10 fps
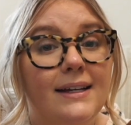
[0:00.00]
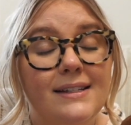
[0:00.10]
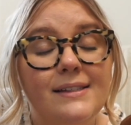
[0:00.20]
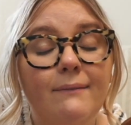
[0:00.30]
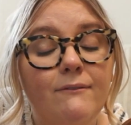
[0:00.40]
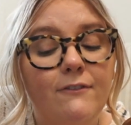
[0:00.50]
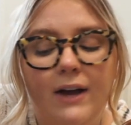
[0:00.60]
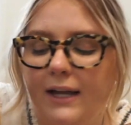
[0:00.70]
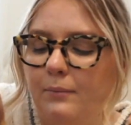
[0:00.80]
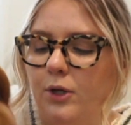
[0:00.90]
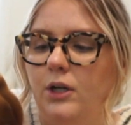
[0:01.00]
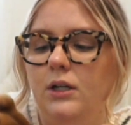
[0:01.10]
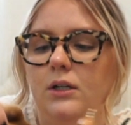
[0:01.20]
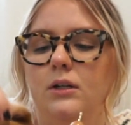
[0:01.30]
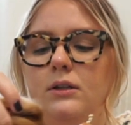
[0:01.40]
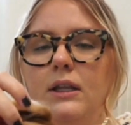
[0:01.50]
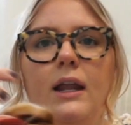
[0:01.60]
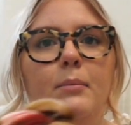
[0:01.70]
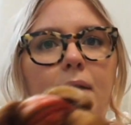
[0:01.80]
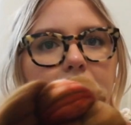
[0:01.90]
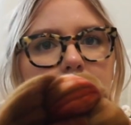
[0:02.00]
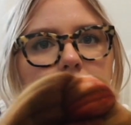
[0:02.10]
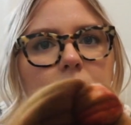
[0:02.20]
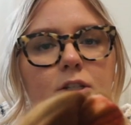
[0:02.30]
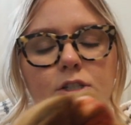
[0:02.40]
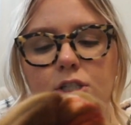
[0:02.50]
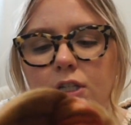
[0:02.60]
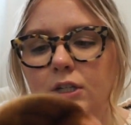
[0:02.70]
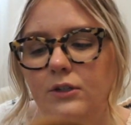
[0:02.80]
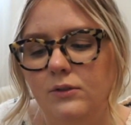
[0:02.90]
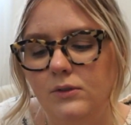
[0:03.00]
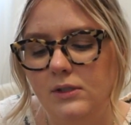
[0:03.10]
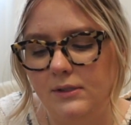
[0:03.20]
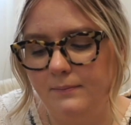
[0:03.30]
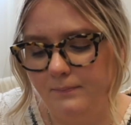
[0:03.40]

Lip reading: some fiber that I plan to use.